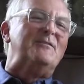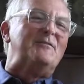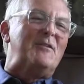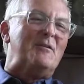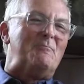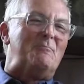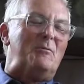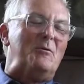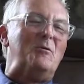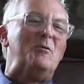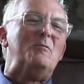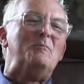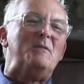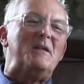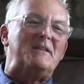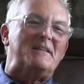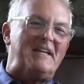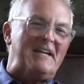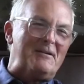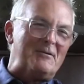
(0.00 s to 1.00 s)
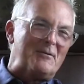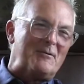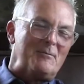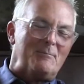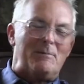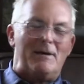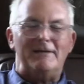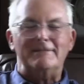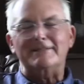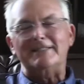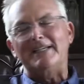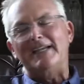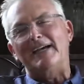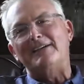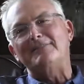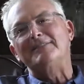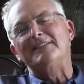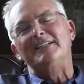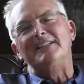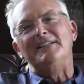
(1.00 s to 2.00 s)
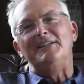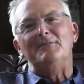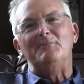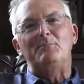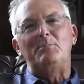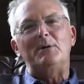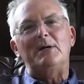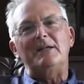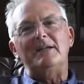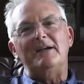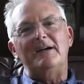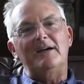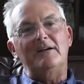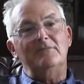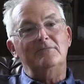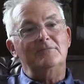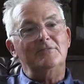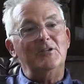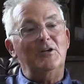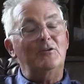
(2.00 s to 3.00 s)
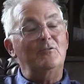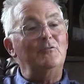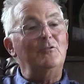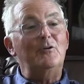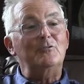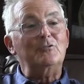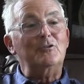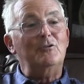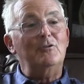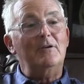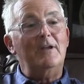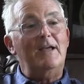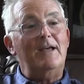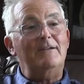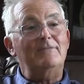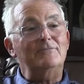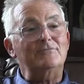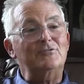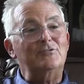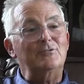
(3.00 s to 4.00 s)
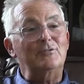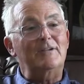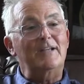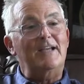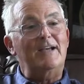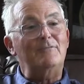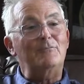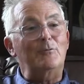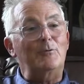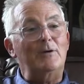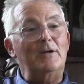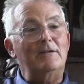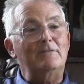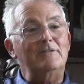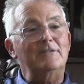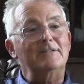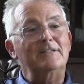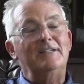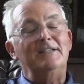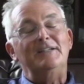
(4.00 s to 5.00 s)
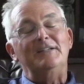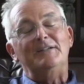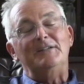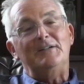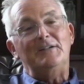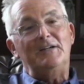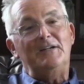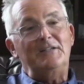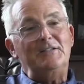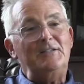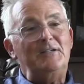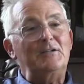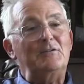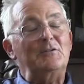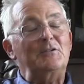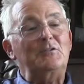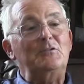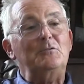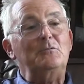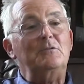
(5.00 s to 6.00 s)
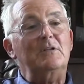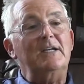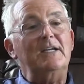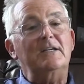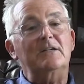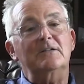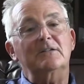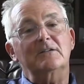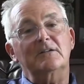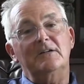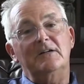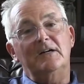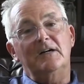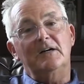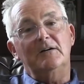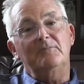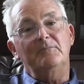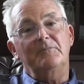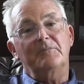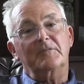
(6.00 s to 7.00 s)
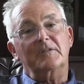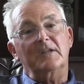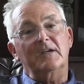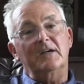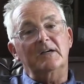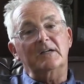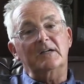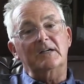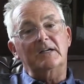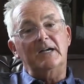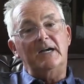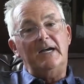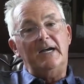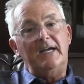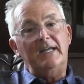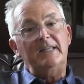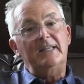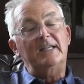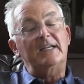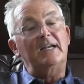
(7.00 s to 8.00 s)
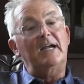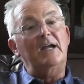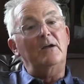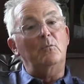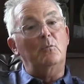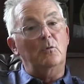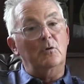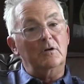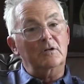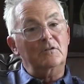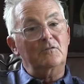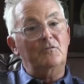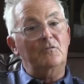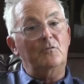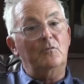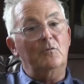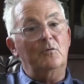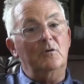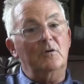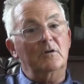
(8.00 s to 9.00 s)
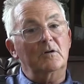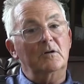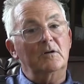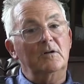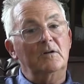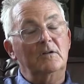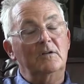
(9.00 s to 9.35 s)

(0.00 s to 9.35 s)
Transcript: of the boom that they were about to have, but uh, you know, no could have, should have, whatever. a year or two later, um, a guy that I worked for